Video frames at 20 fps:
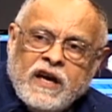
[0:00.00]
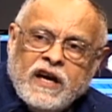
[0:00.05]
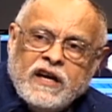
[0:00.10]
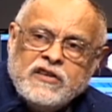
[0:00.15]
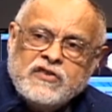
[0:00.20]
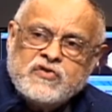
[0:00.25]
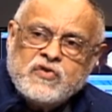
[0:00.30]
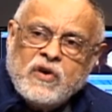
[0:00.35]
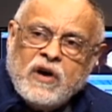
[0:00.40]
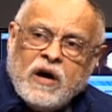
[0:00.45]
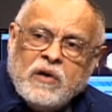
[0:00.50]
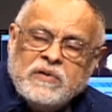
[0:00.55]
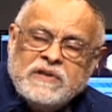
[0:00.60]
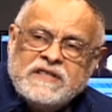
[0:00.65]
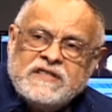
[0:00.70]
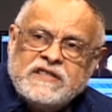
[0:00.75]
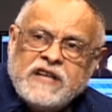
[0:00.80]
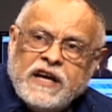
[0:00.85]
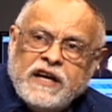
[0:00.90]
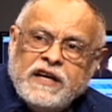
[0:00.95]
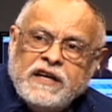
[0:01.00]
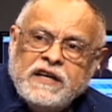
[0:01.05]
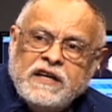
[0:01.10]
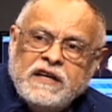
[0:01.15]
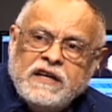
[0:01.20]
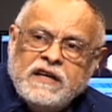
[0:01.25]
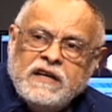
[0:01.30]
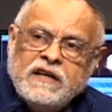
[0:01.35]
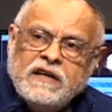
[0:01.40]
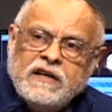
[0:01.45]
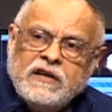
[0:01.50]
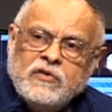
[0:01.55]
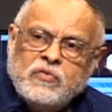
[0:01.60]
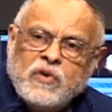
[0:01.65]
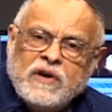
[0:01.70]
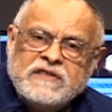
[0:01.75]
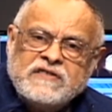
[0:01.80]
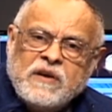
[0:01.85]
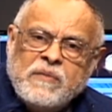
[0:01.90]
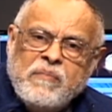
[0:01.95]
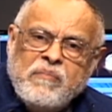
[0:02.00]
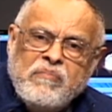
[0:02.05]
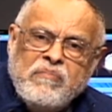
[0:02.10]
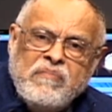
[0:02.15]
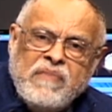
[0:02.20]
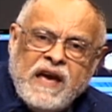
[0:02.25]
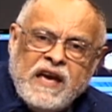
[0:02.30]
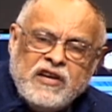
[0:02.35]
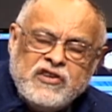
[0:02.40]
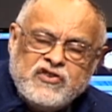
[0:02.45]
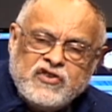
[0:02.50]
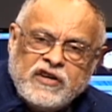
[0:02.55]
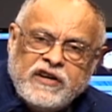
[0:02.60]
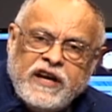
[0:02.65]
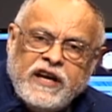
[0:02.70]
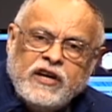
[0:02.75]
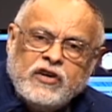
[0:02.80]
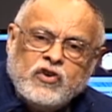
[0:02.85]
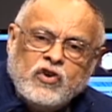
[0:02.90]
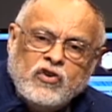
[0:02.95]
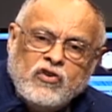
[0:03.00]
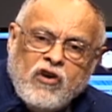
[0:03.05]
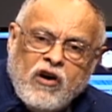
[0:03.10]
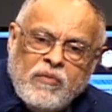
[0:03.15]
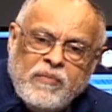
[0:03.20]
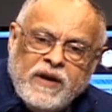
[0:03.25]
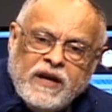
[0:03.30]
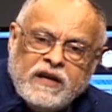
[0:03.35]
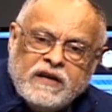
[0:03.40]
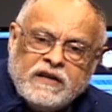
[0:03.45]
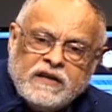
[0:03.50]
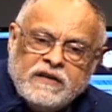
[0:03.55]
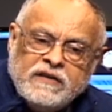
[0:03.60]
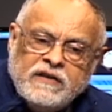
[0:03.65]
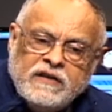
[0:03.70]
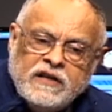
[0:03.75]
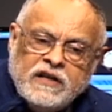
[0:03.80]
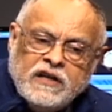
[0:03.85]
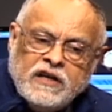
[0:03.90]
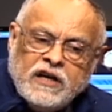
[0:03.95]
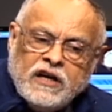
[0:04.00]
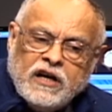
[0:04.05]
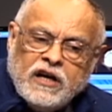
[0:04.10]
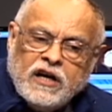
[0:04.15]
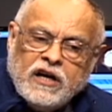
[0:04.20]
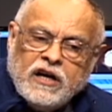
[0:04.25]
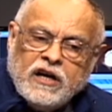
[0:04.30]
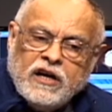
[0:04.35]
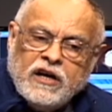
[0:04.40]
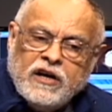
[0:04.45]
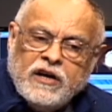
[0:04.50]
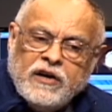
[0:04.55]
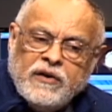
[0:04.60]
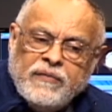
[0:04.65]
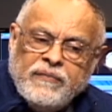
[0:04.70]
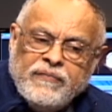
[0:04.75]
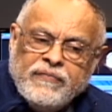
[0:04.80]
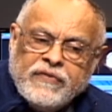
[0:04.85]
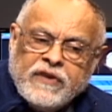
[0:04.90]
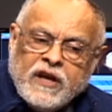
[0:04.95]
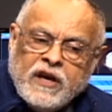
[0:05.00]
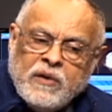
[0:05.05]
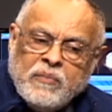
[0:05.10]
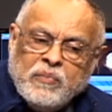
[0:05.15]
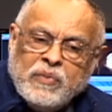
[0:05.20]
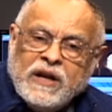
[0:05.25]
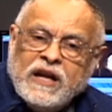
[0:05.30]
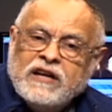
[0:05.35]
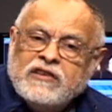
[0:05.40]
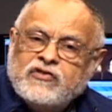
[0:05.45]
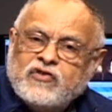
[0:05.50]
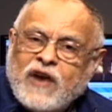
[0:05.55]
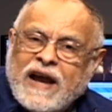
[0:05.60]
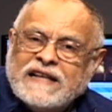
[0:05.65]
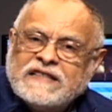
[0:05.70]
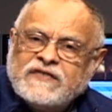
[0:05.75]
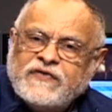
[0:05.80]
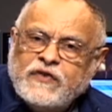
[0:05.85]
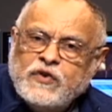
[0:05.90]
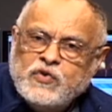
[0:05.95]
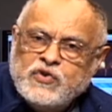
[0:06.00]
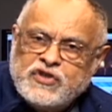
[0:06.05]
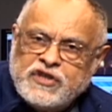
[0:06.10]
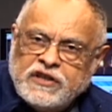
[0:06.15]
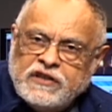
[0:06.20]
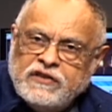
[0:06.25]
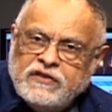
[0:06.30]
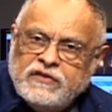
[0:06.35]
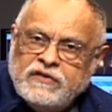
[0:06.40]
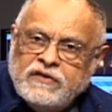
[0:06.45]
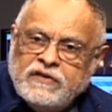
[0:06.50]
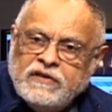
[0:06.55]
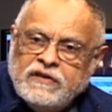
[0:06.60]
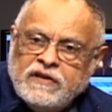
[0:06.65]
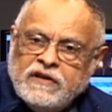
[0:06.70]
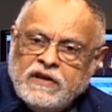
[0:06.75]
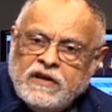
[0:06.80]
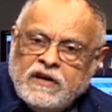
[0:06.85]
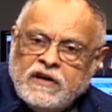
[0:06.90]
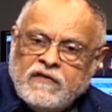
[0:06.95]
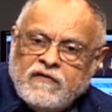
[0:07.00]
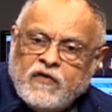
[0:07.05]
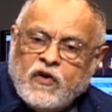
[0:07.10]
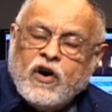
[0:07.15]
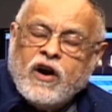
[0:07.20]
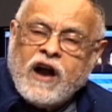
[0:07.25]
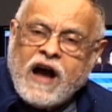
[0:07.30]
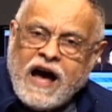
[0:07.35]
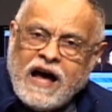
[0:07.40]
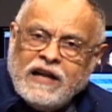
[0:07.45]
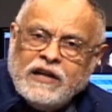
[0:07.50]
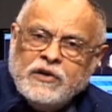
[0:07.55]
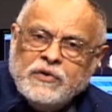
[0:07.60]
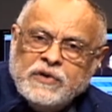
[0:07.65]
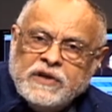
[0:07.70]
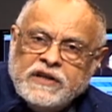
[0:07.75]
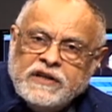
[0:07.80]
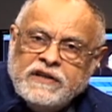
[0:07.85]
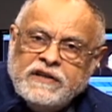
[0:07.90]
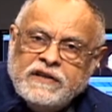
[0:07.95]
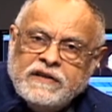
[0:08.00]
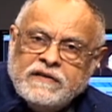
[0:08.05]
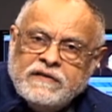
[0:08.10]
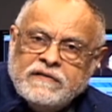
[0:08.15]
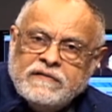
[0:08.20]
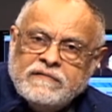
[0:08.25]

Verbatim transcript: And so I would say it was a major economic blood transfusion for Hollywood.